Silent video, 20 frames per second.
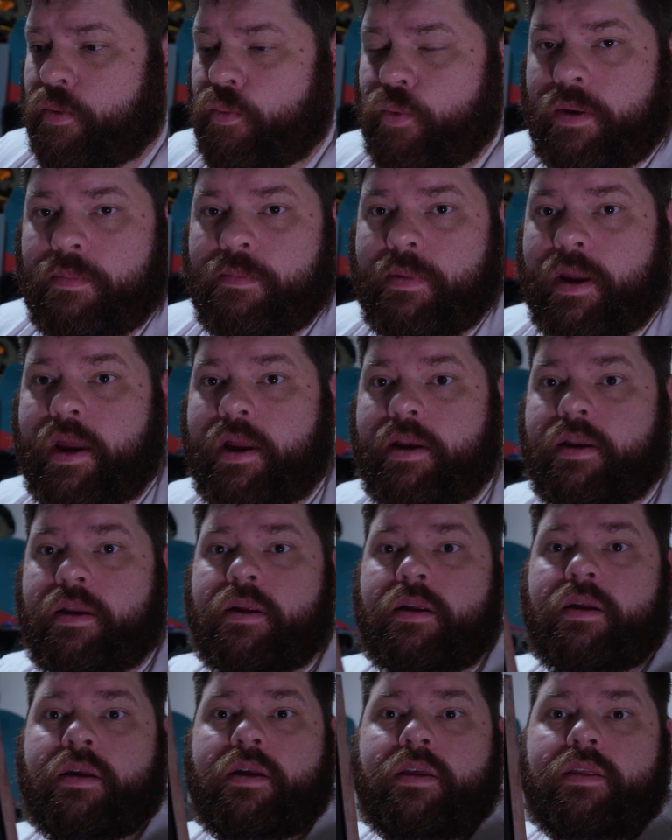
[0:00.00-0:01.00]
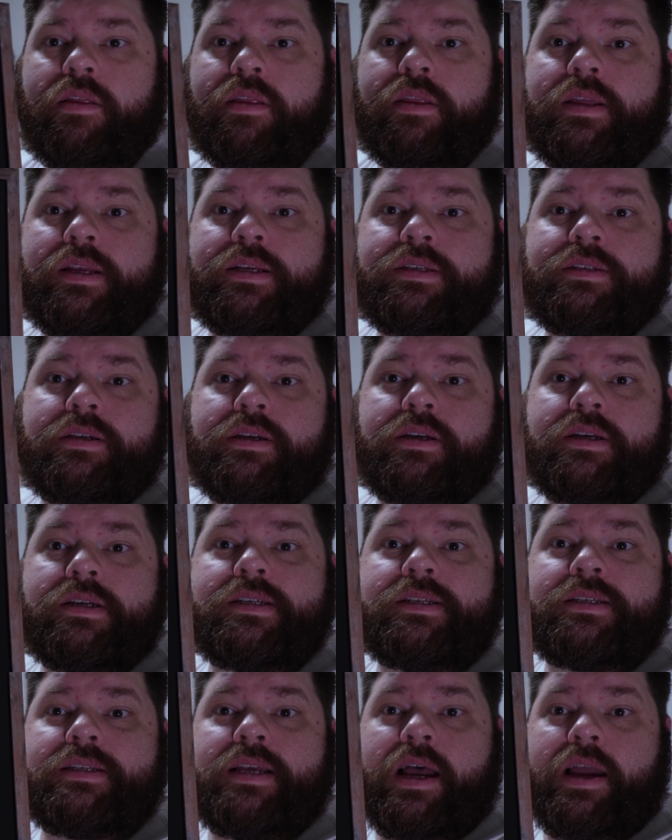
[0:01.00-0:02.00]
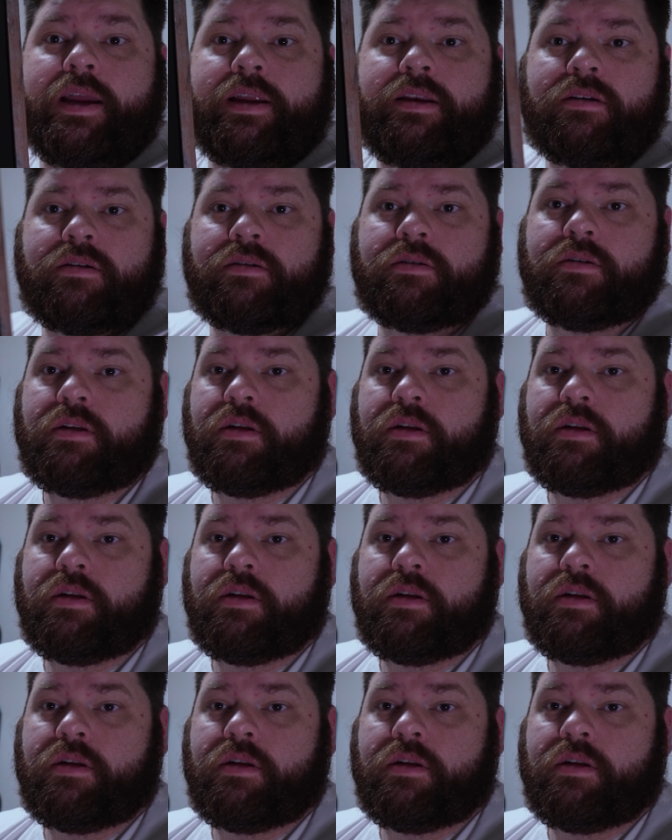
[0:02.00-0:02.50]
we made this sign